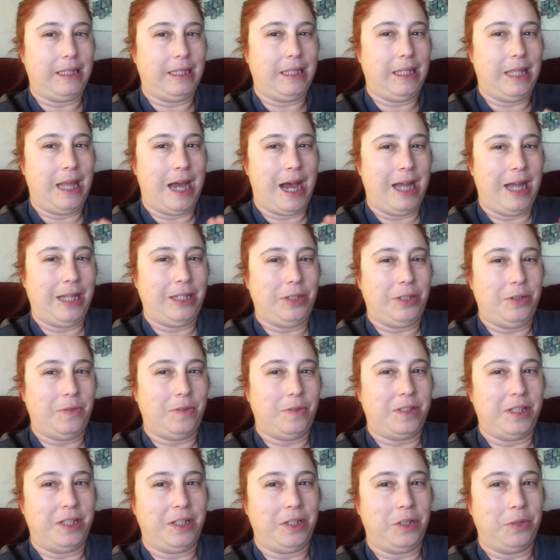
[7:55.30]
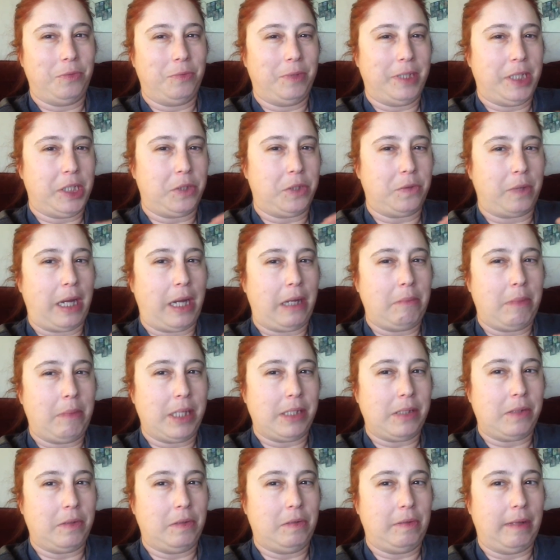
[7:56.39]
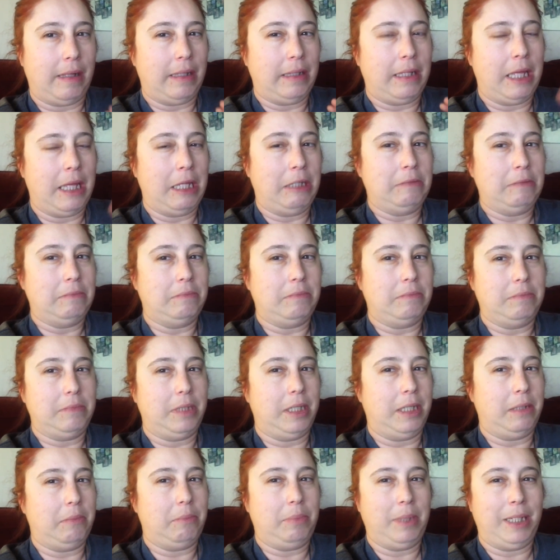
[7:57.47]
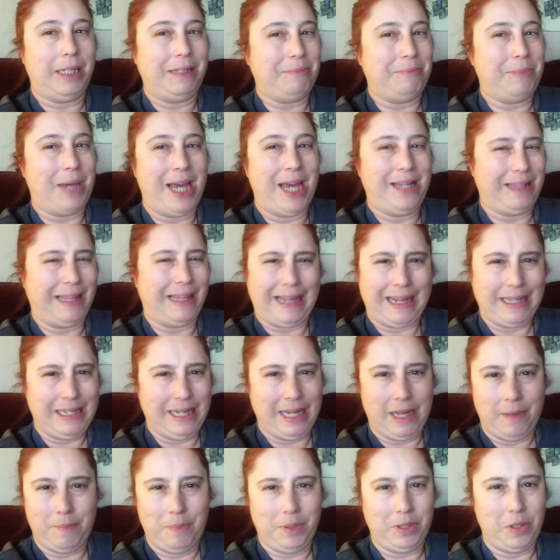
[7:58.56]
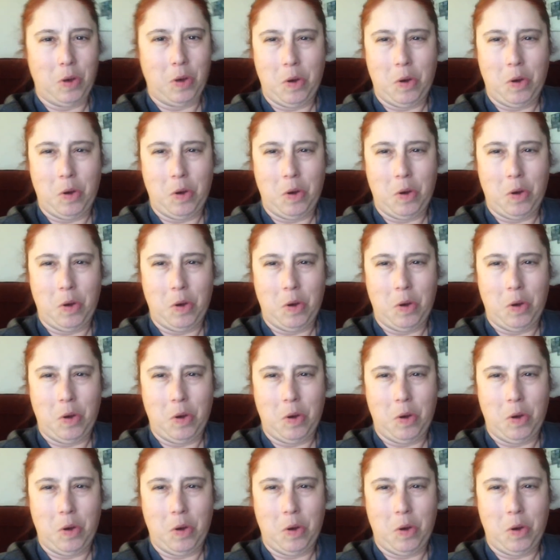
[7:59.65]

not using your restraint muscle and then it being bad, like ending up in the